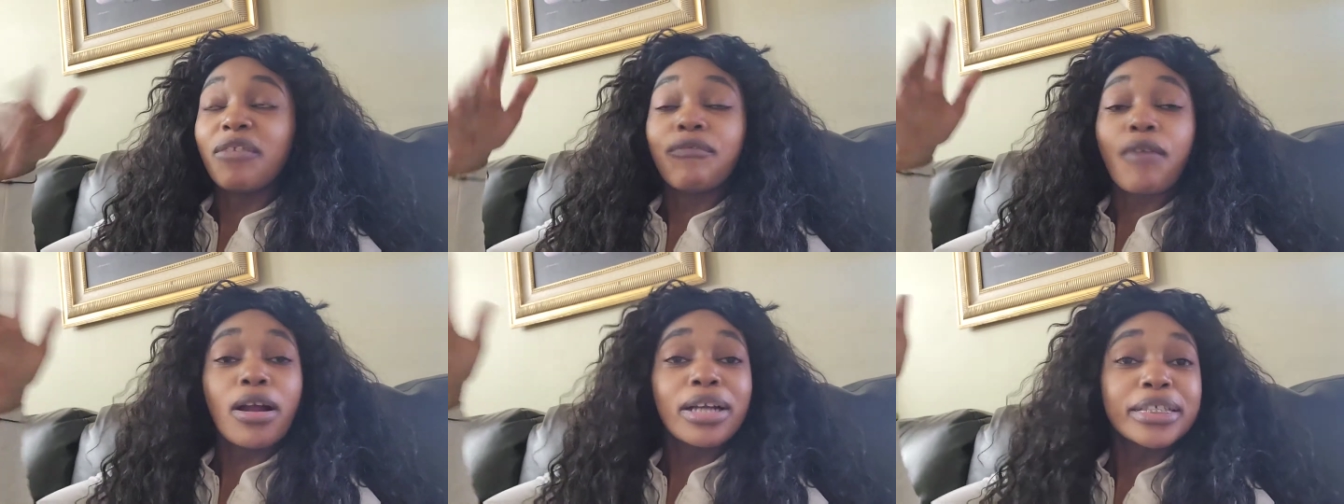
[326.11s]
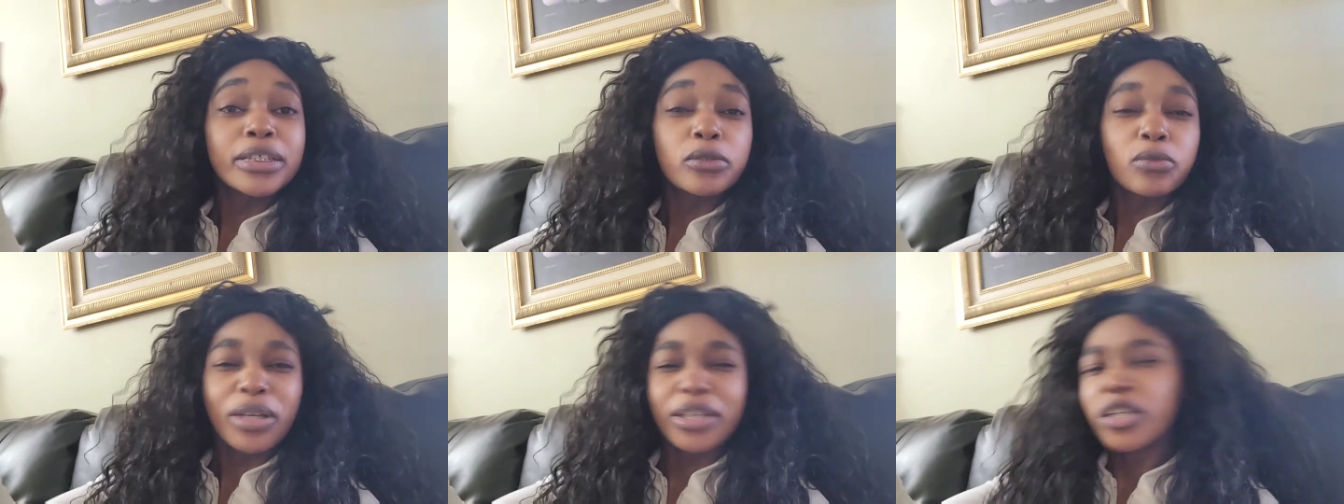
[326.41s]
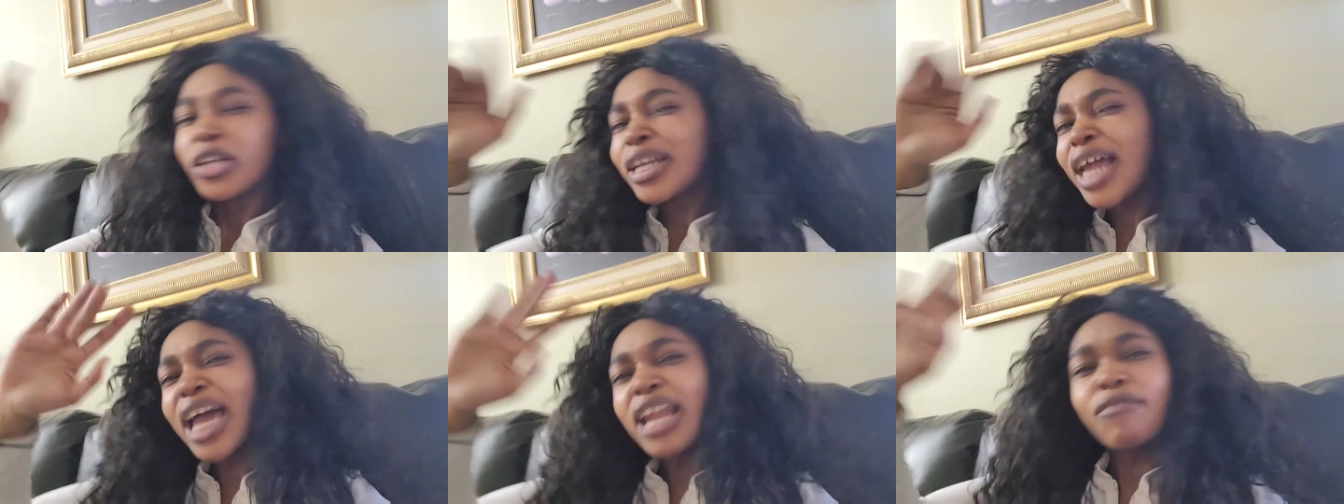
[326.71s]
the Pharisees, "Well,
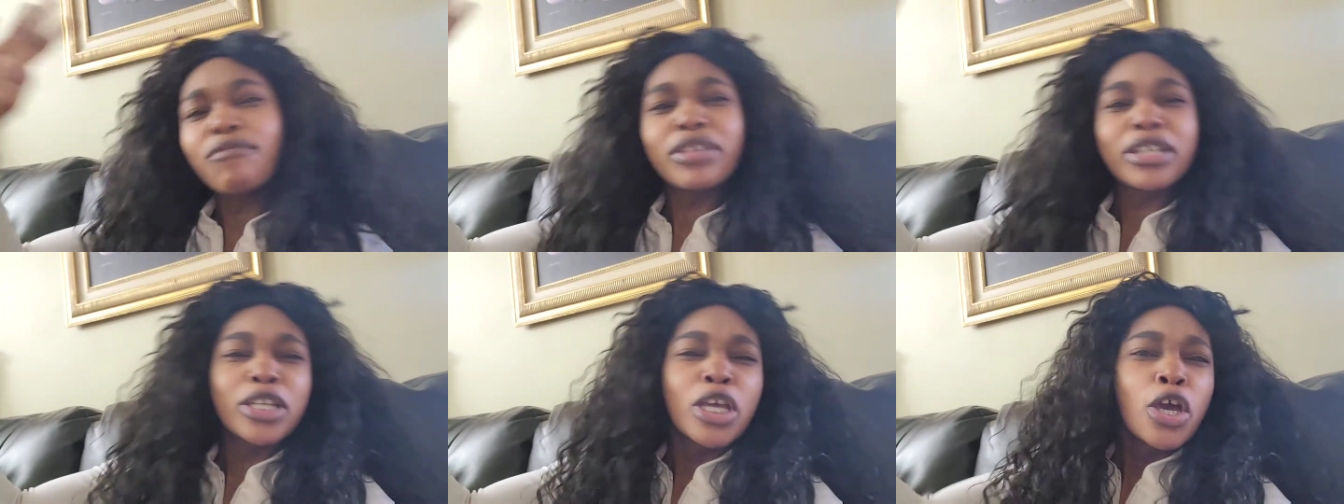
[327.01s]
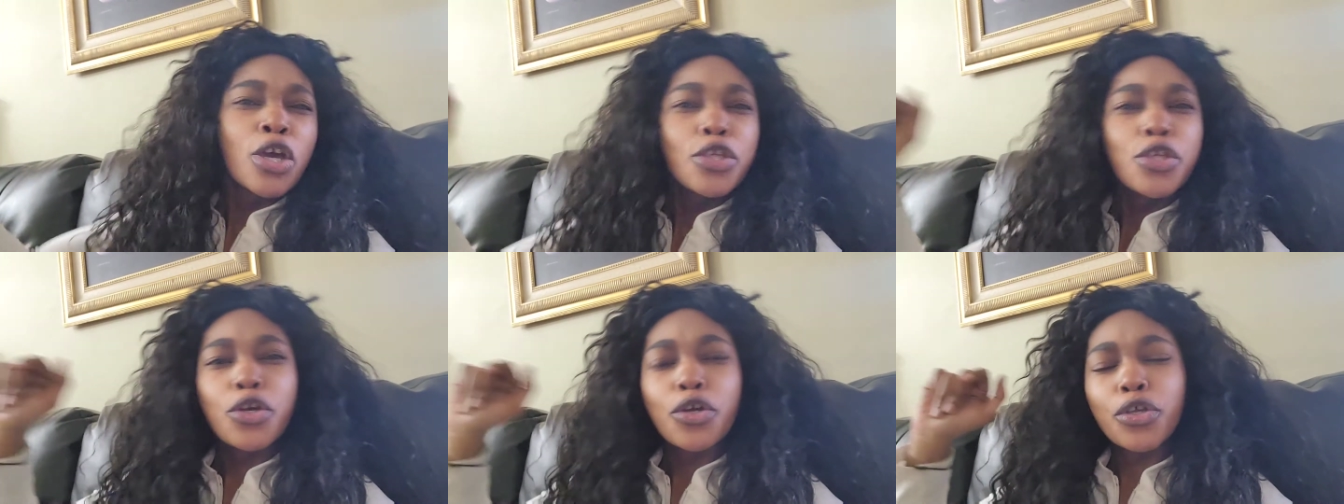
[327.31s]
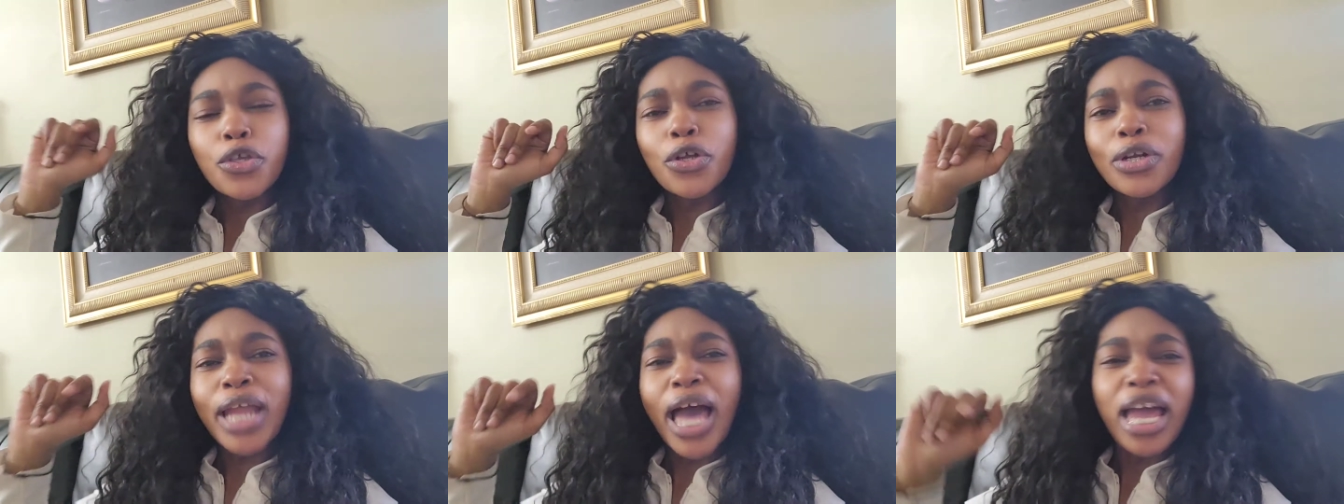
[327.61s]
you're not even you,
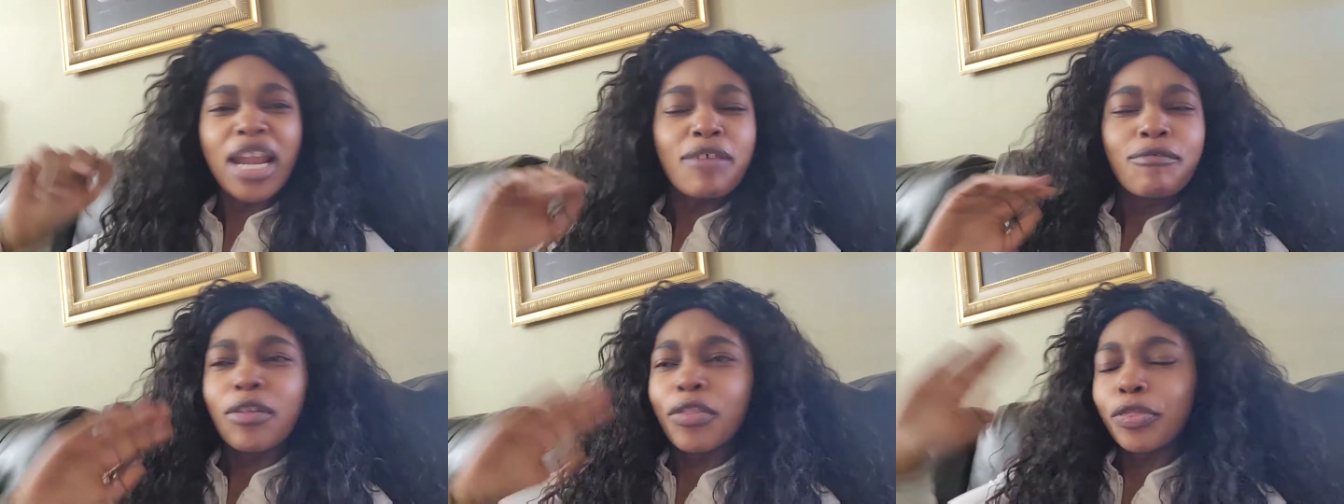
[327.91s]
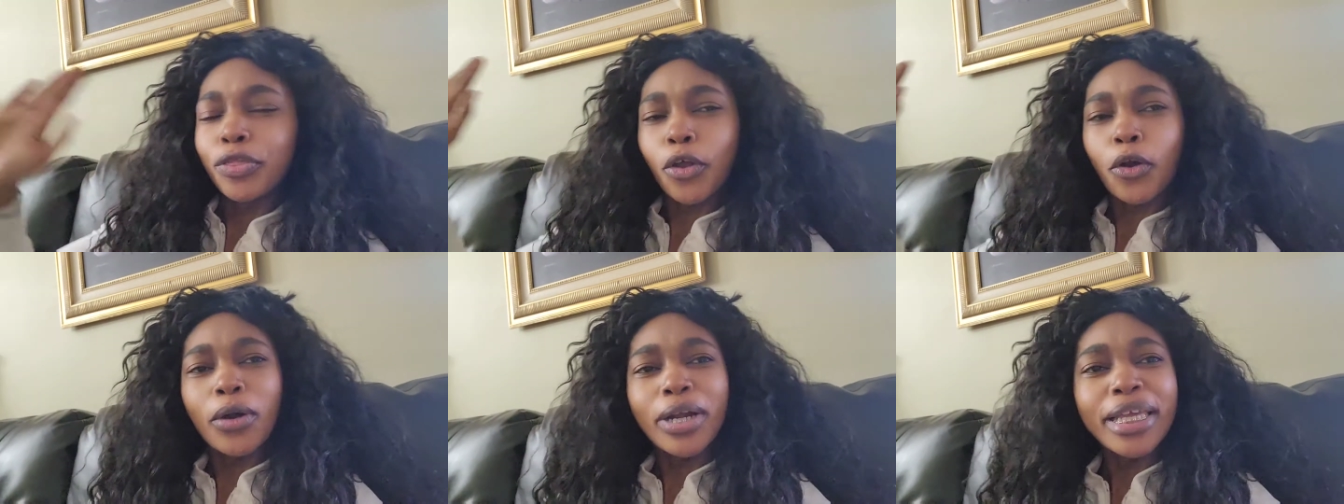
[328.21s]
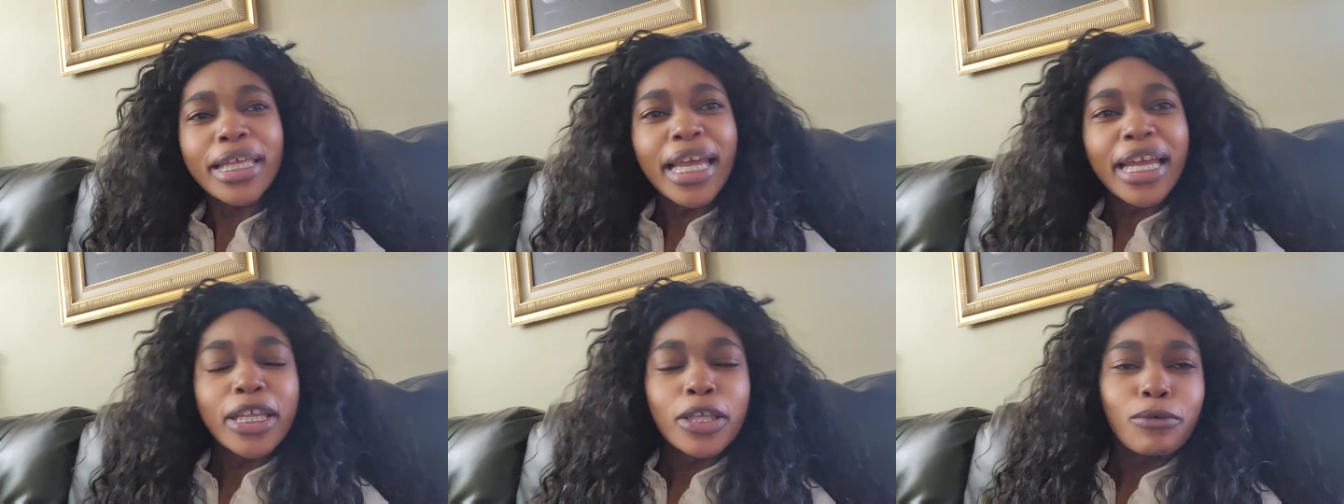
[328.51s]
you're not even
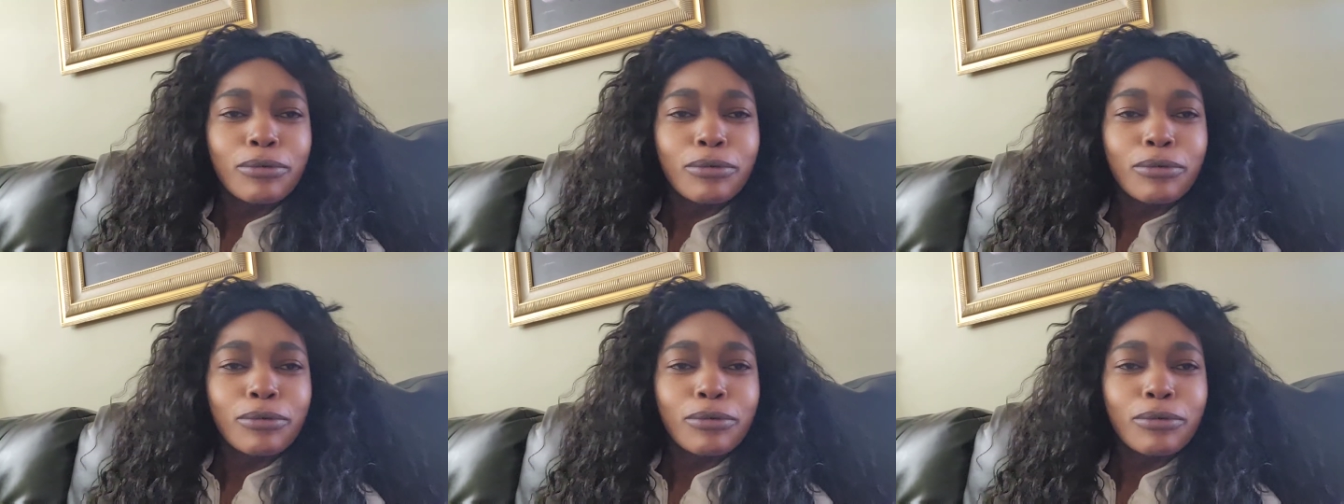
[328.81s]
thirty yet.